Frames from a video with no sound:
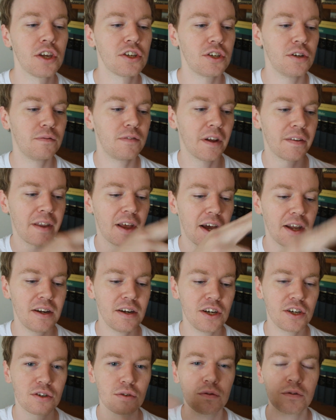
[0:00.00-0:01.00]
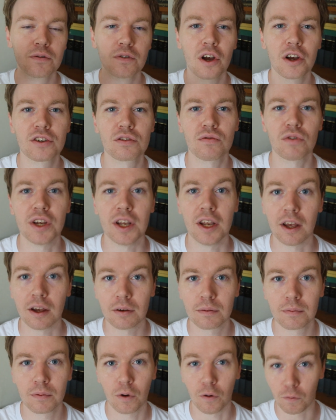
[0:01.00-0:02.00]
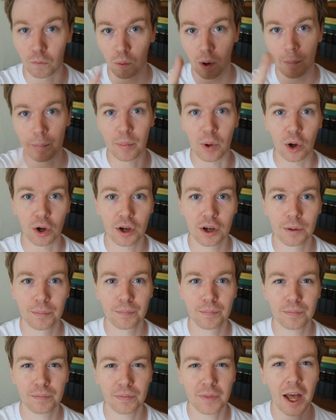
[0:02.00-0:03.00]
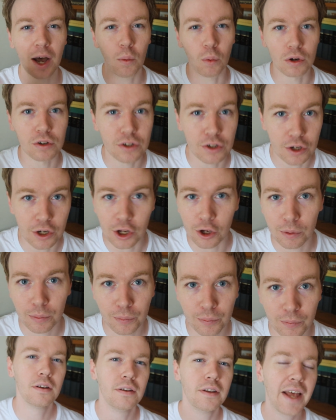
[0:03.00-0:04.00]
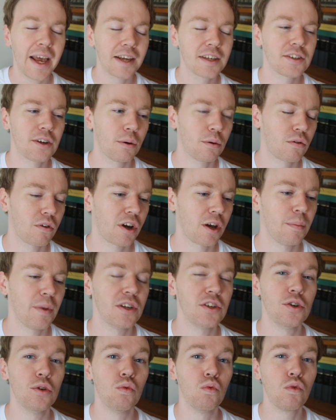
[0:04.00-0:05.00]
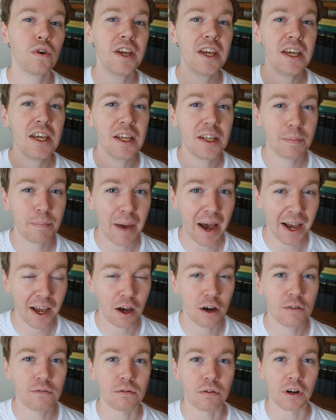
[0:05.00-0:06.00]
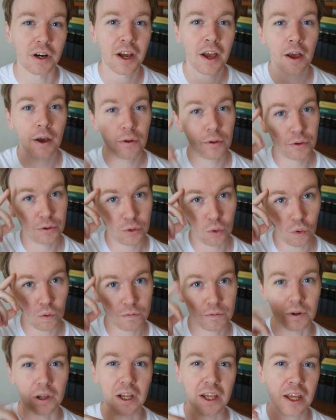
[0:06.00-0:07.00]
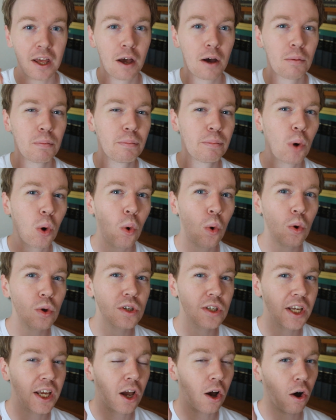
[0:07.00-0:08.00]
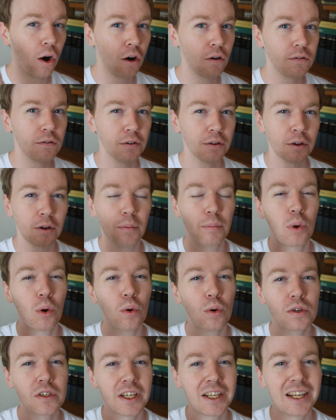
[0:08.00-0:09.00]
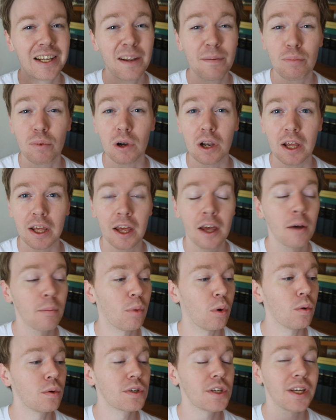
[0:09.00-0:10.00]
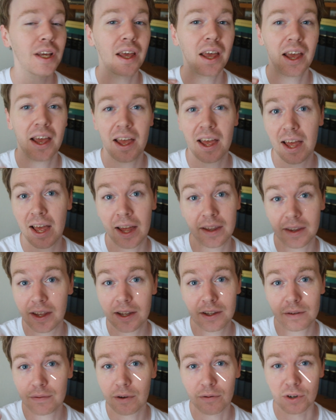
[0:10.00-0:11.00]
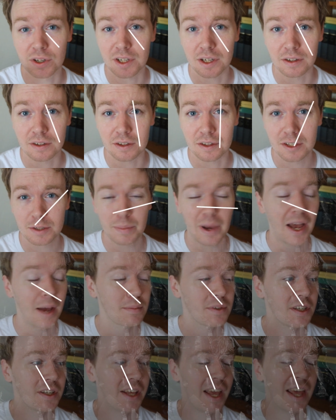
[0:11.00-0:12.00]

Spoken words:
So you've done that initial first reading of one book. Now what do you do? Next, I would recommend you read back over it thoughtfully, pausing often, pausing liberally, pausing at the end of every sentence, perhaps at